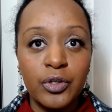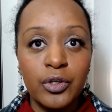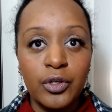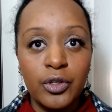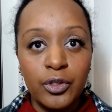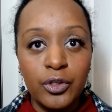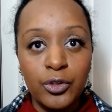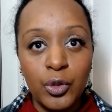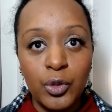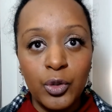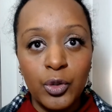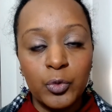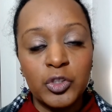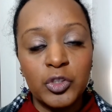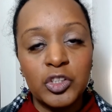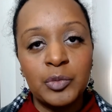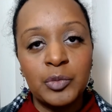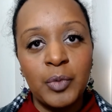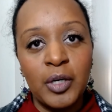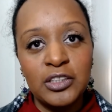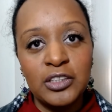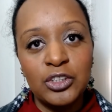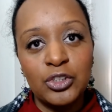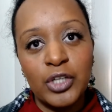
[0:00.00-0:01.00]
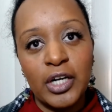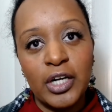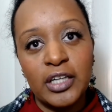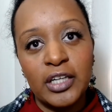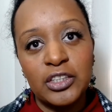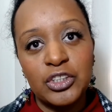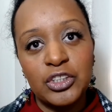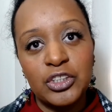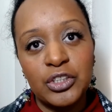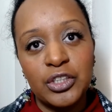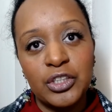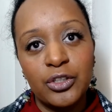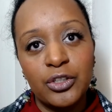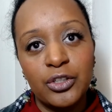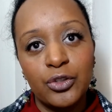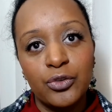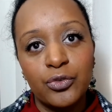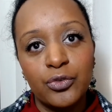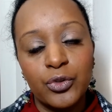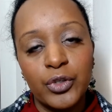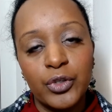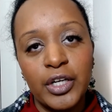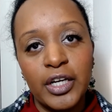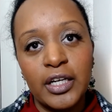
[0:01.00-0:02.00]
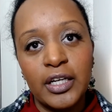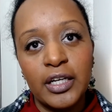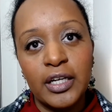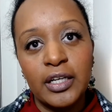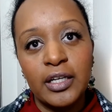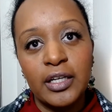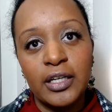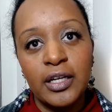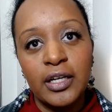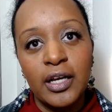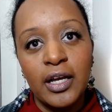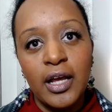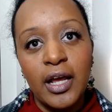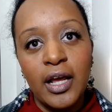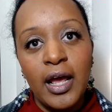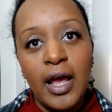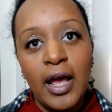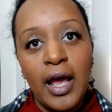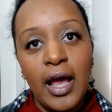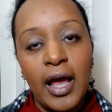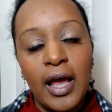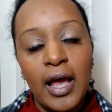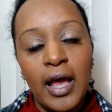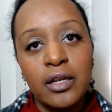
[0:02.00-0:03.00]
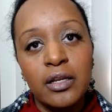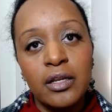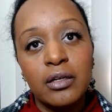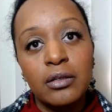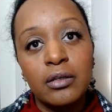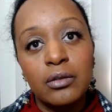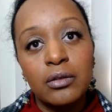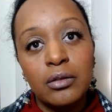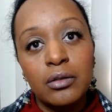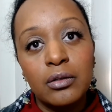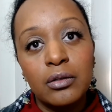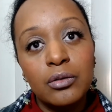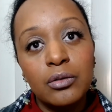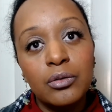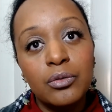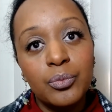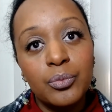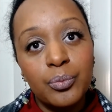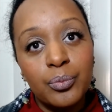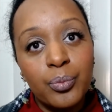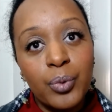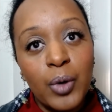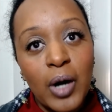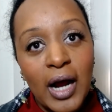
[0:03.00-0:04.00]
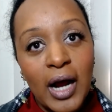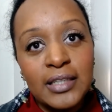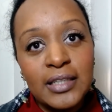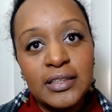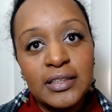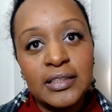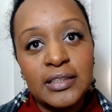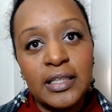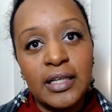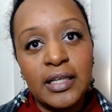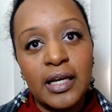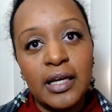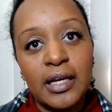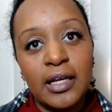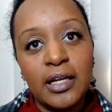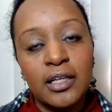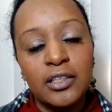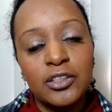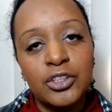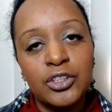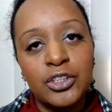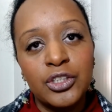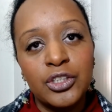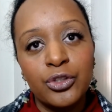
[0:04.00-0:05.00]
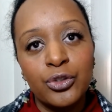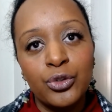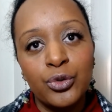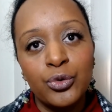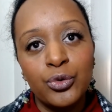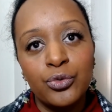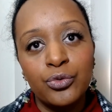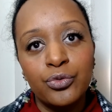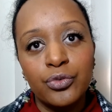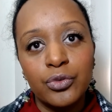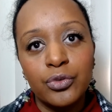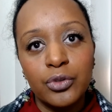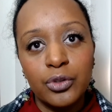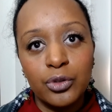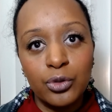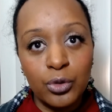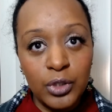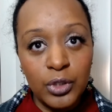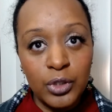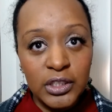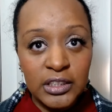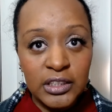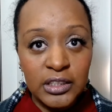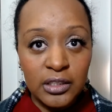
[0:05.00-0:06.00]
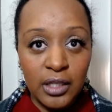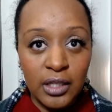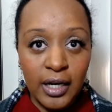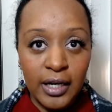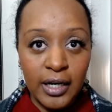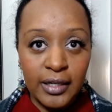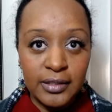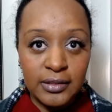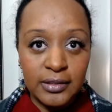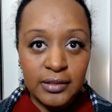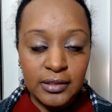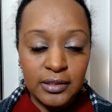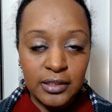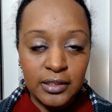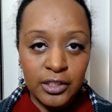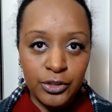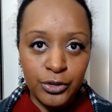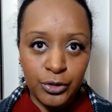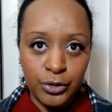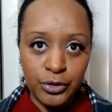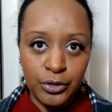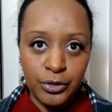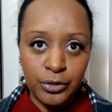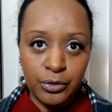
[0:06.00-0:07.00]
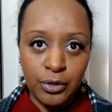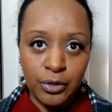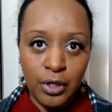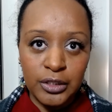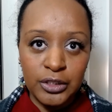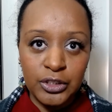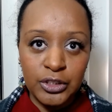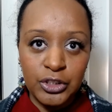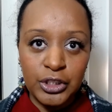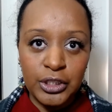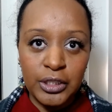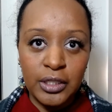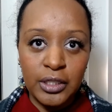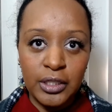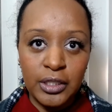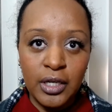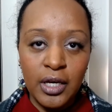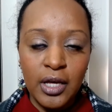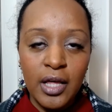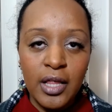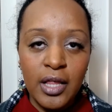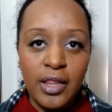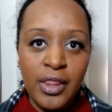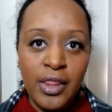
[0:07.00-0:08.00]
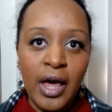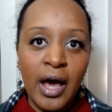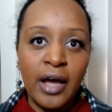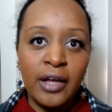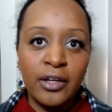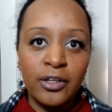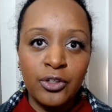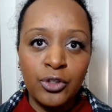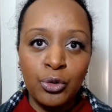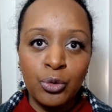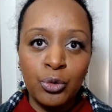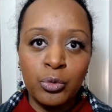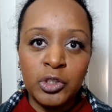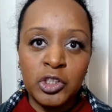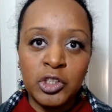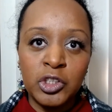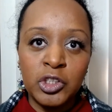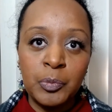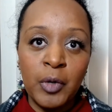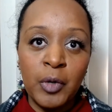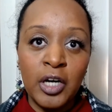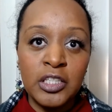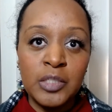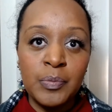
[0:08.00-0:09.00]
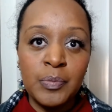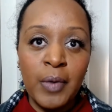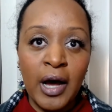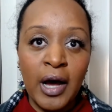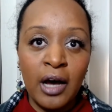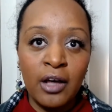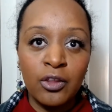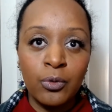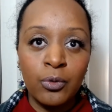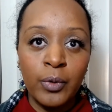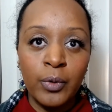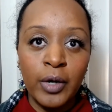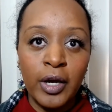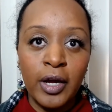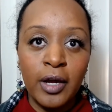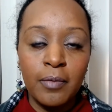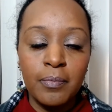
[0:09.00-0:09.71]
new response strategy that you've created, and practicing it until you've crystallized in your neurology that new response pathway.